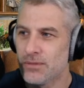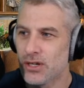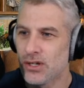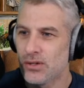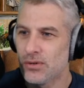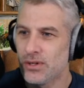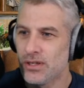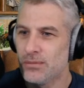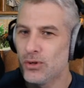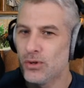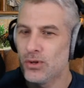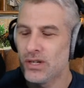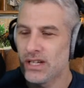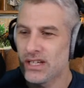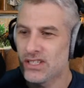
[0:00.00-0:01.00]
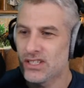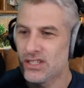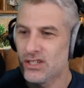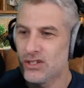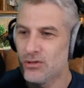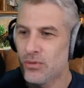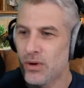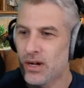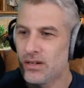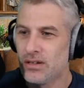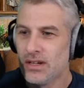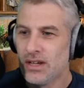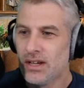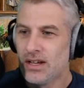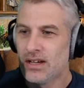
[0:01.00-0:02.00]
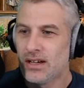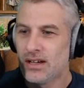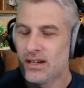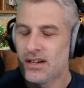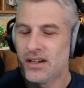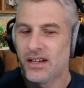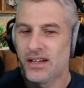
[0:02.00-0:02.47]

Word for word: Magoo in the morning. It's a new one, uh,